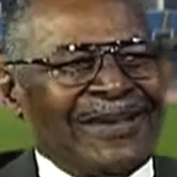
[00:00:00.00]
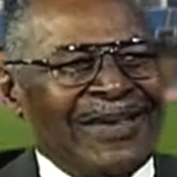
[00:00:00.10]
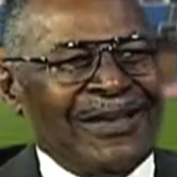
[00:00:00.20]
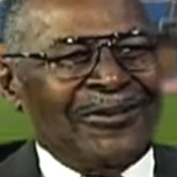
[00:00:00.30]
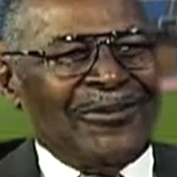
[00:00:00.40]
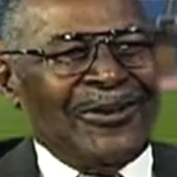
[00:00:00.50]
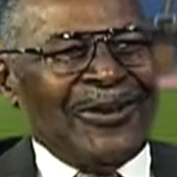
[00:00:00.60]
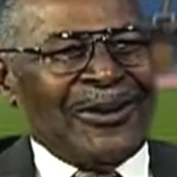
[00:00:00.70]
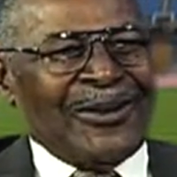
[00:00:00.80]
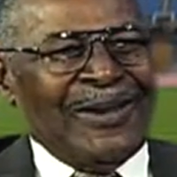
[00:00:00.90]
to get
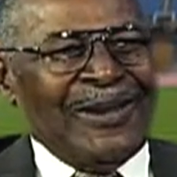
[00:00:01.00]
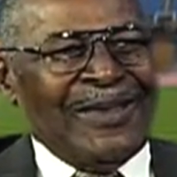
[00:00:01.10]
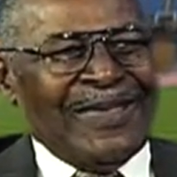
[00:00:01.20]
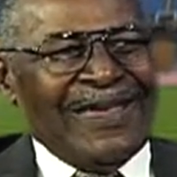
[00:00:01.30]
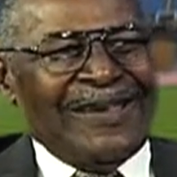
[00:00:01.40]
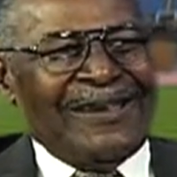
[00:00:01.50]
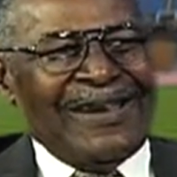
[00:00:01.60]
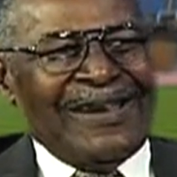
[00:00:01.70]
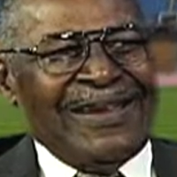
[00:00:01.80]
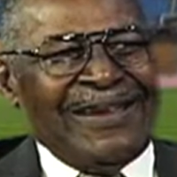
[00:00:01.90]
water or anything of that
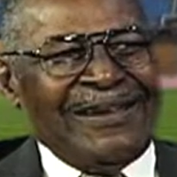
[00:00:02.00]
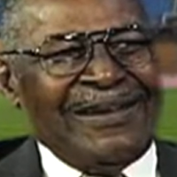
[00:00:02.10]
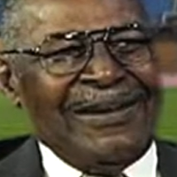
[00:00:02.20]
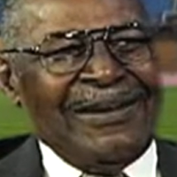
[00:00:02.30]
right. nature.